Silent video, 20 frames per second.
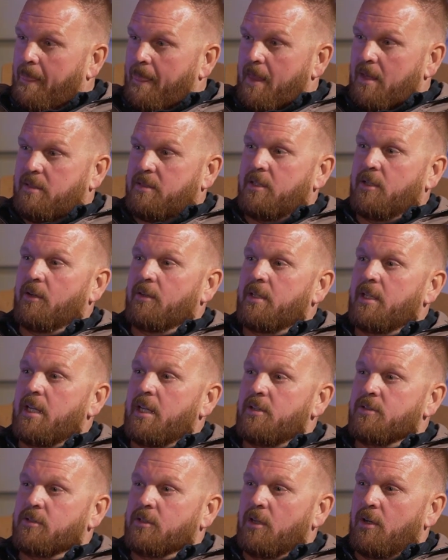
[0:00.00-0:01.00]
That's here on the
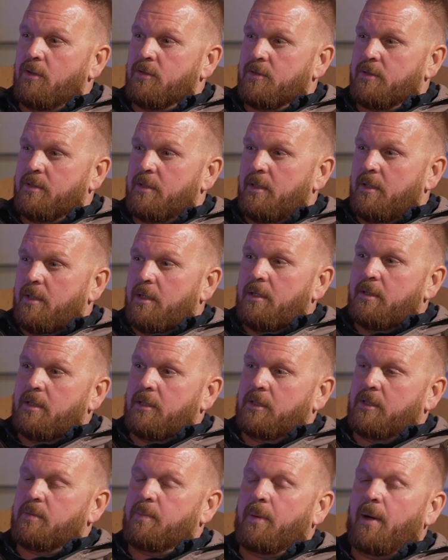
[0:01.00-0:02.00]
East Coast.
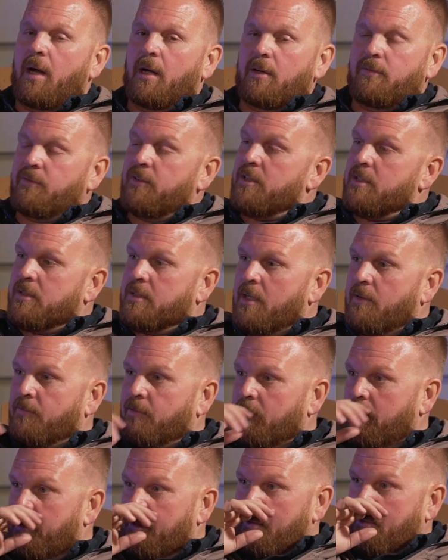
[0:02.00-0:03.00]
The topography is
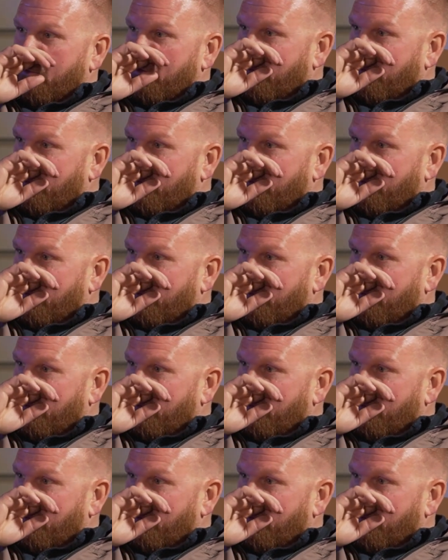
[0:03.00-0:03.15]
different.